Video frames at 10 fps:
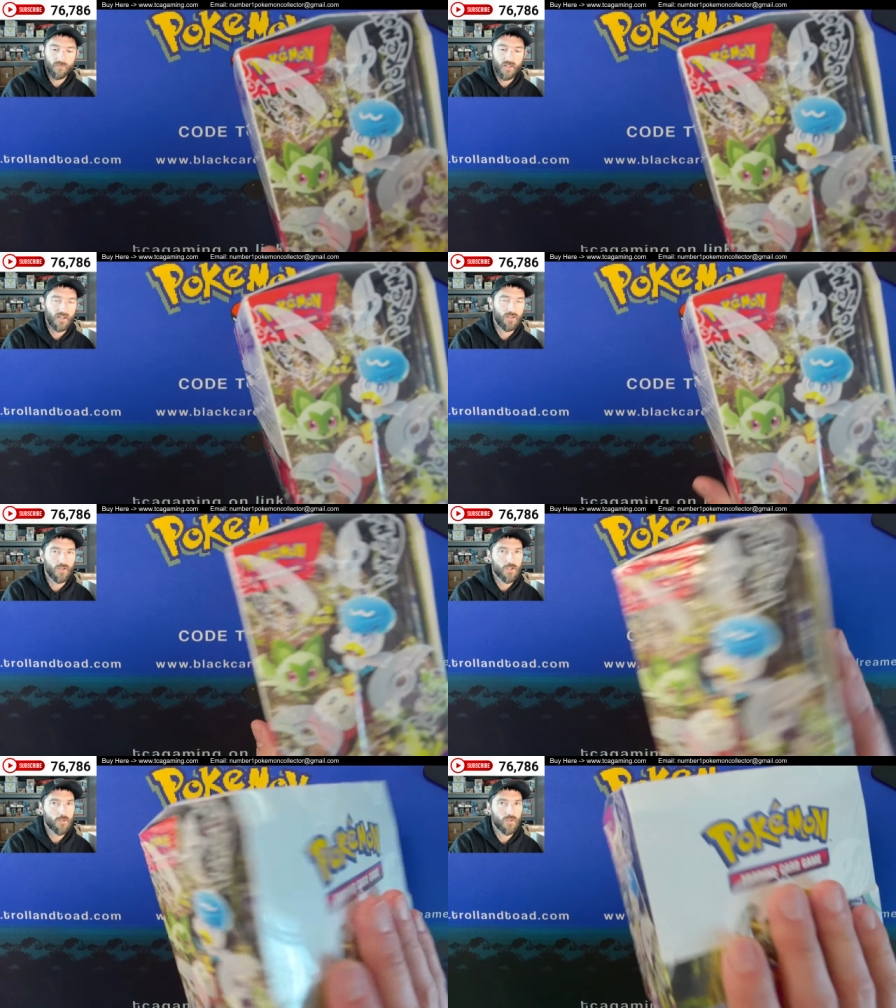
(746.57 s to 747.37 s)
I do
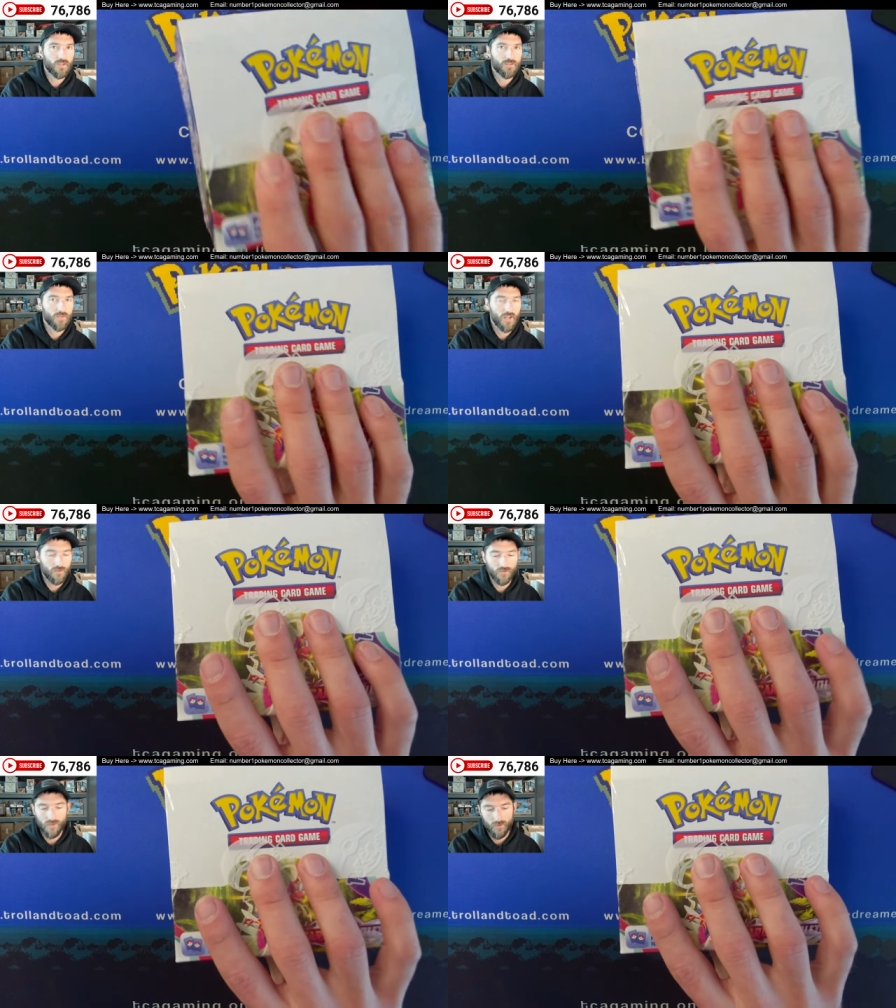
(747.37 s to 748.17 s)
like spending some time
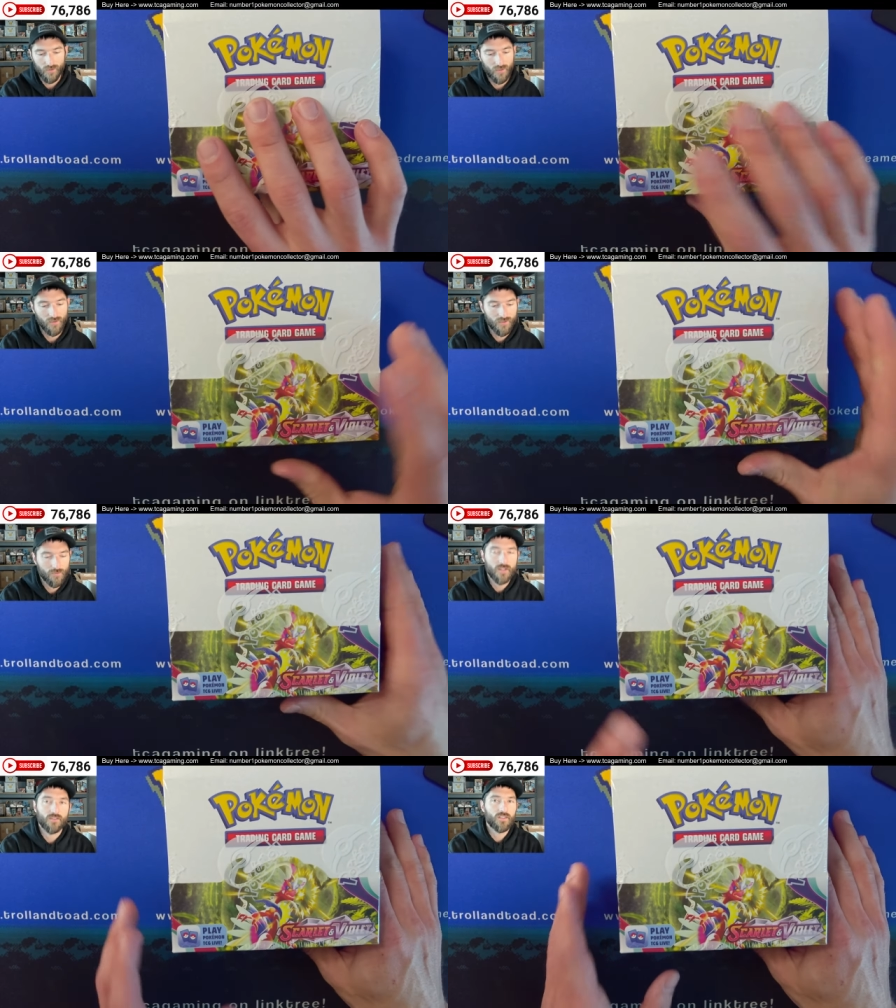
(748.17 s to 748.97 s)
with the family, though,
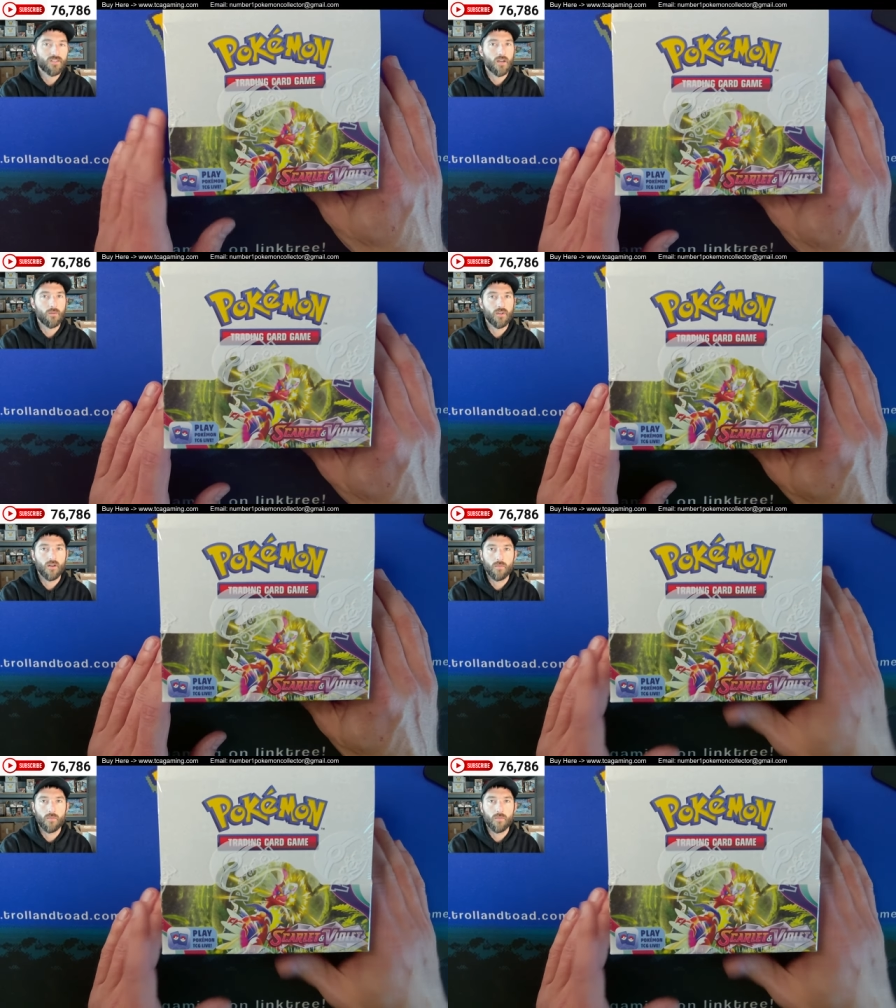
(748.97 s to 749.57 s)
especially this time of year.